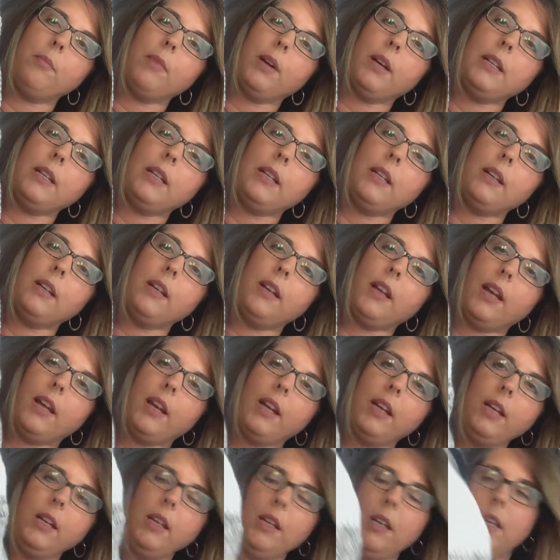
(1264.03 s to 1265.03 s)
Knitty
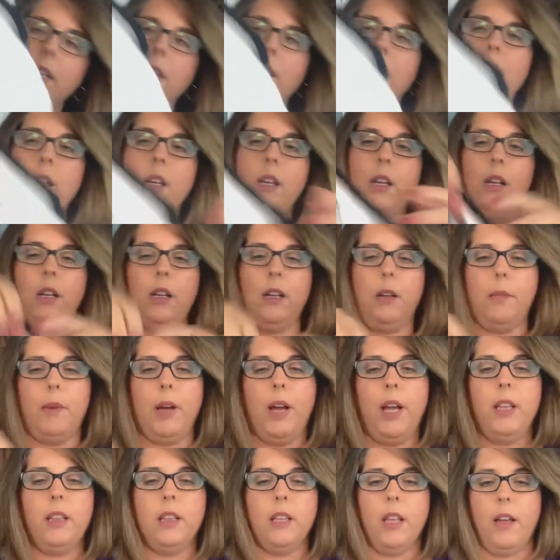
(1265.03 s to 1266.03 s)
Natty.
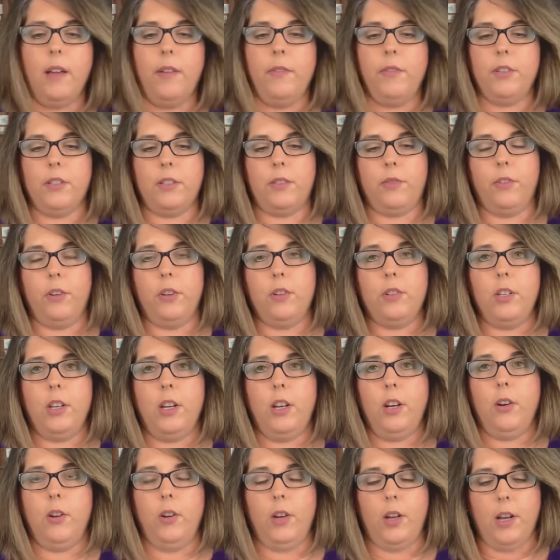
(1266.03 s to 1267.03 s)
I love this float
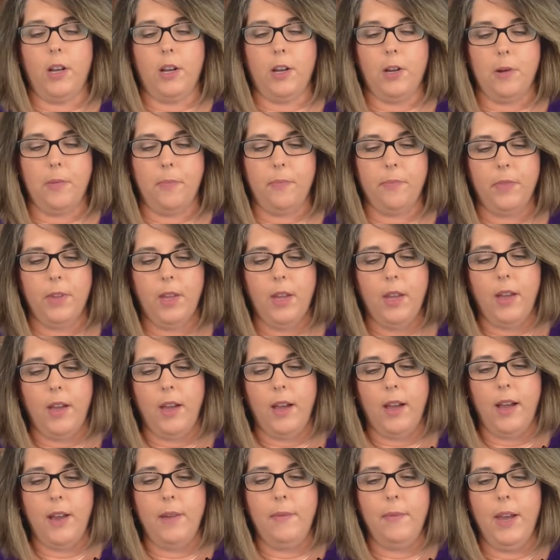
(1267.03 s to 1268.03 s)
tote. I'm
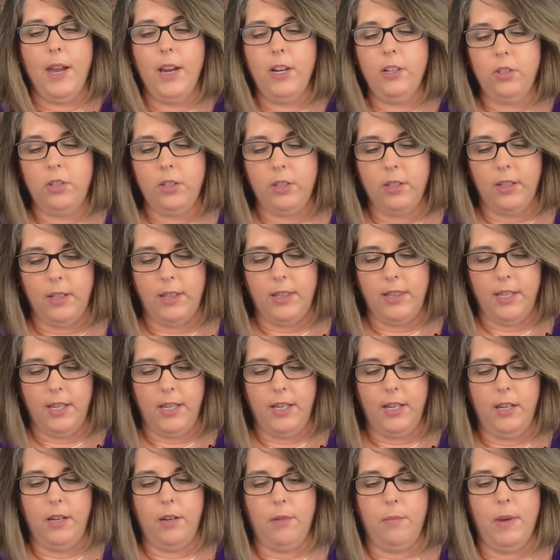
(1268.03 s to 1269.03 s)
actually
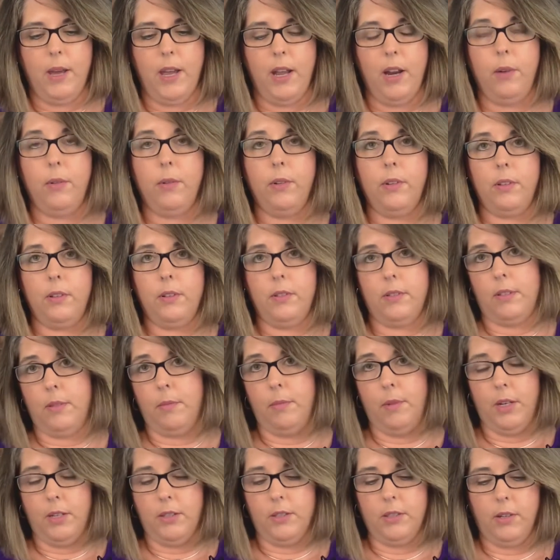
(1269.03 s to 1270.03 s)
thinking about it.
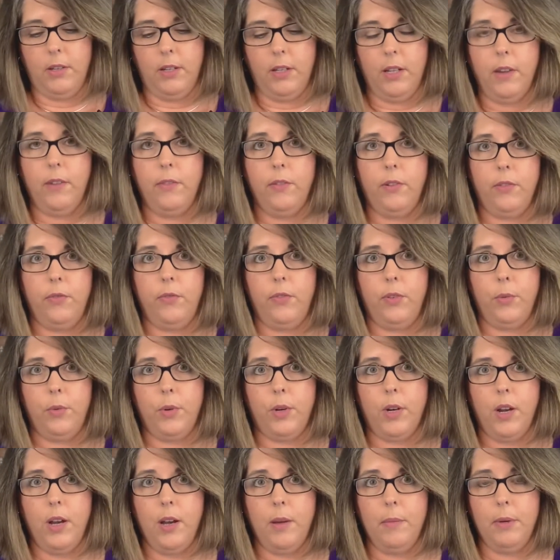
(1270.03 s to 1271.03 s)
Something else I'd love if you
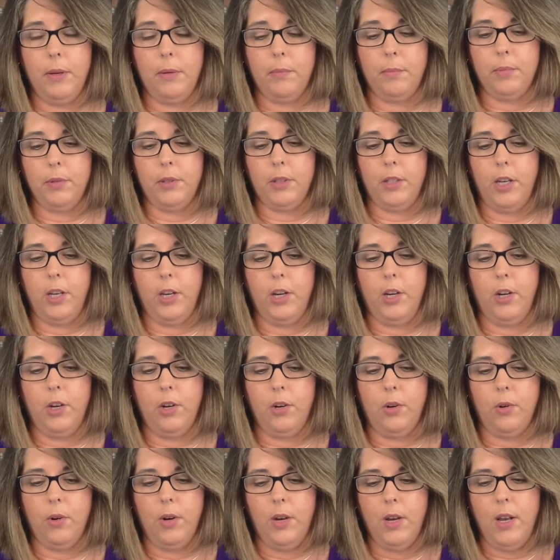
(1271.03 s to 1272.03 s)
would comment
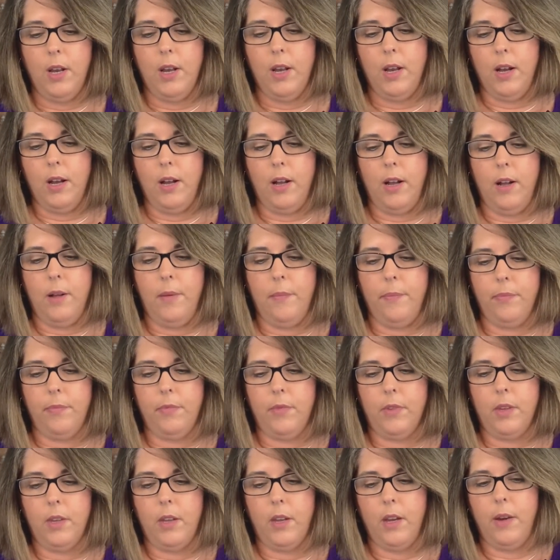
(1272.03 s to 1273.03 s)
below. I
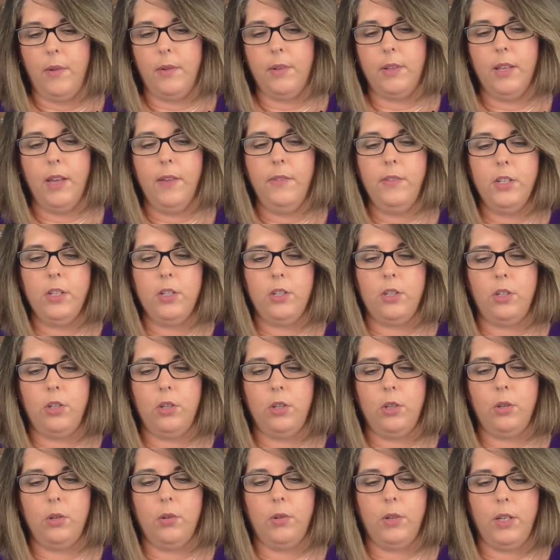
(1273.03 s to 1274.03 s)
would love to
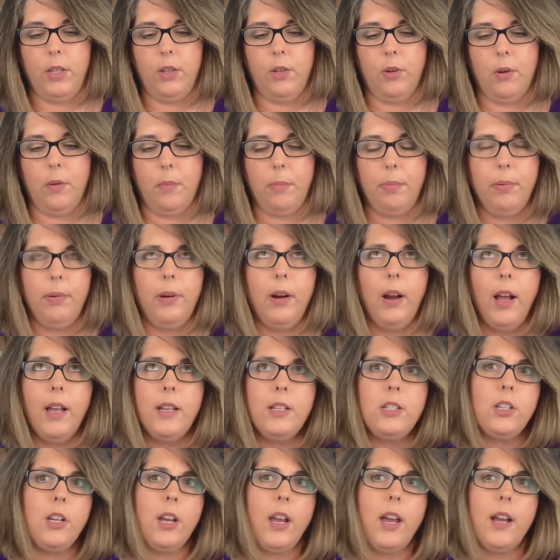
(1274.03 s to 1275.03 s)
do either a
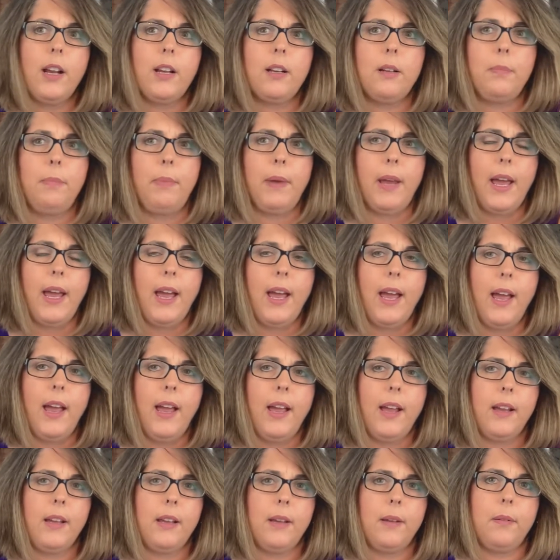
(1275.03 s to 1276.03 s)
project
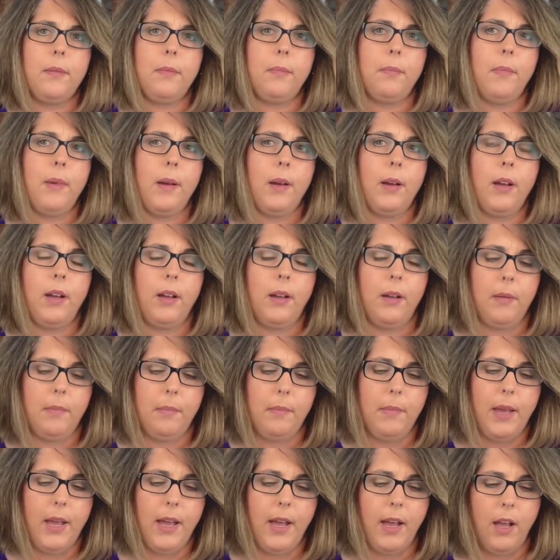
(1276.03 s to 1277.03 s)
bag
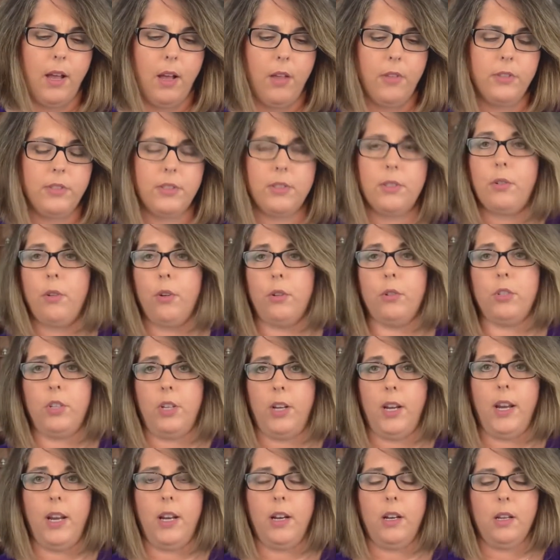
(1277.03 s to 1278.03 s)
mal, this is
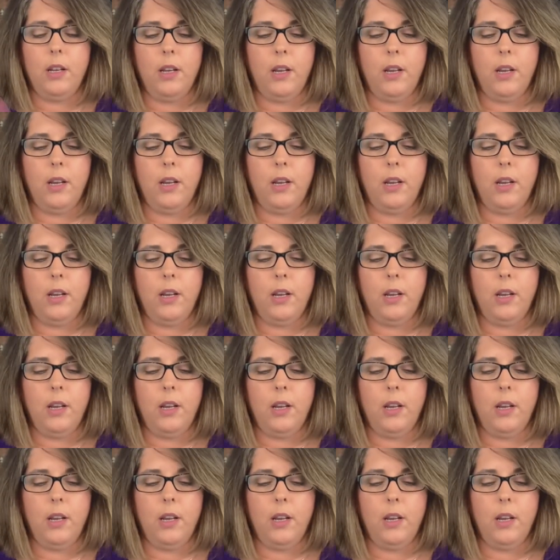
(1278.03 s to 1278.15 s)
crocheted,